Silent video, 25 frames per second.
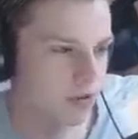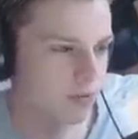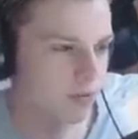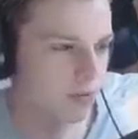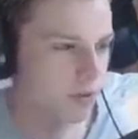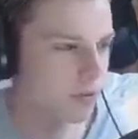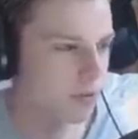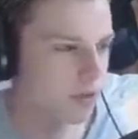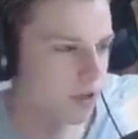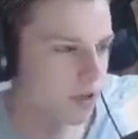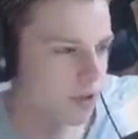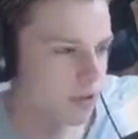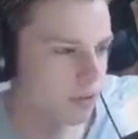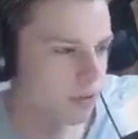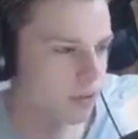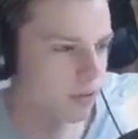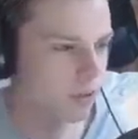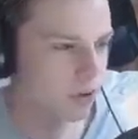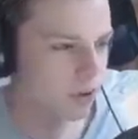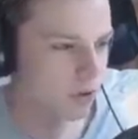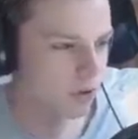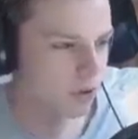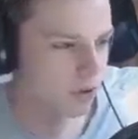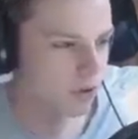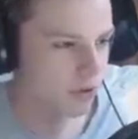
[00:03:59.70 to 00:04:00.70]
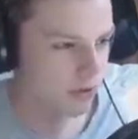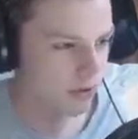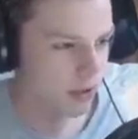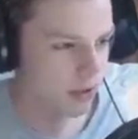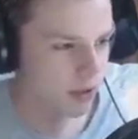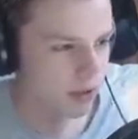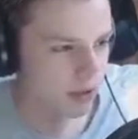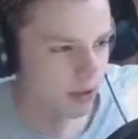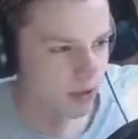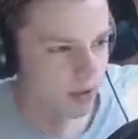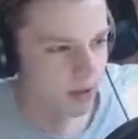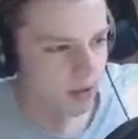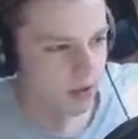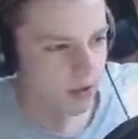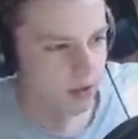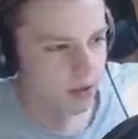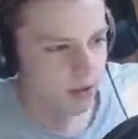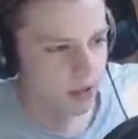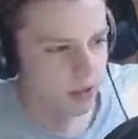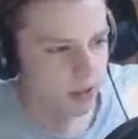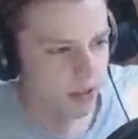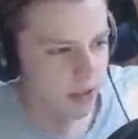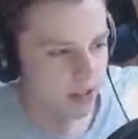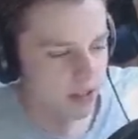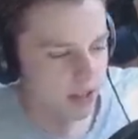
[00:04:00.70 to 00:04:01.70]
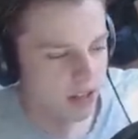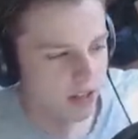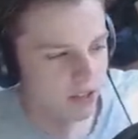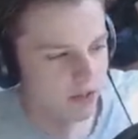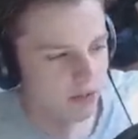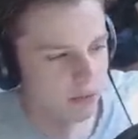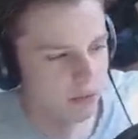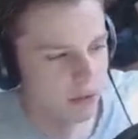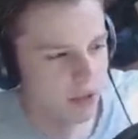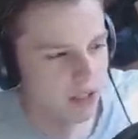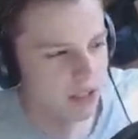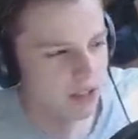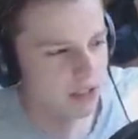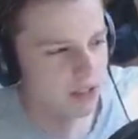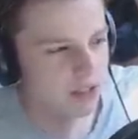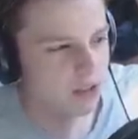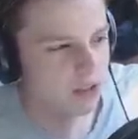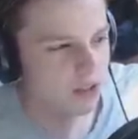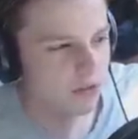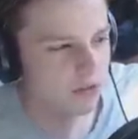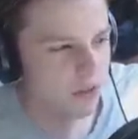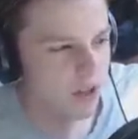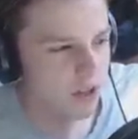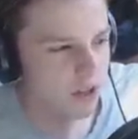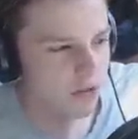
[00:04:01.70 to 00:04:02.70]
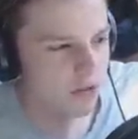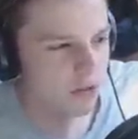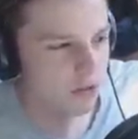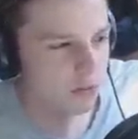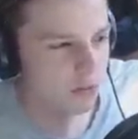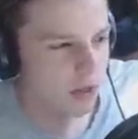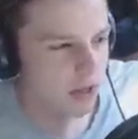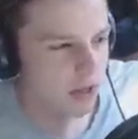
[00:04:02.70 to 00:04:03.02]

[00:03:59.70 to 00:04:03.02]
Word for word: I should probably get some wood or something. Yeah, I haven't played survival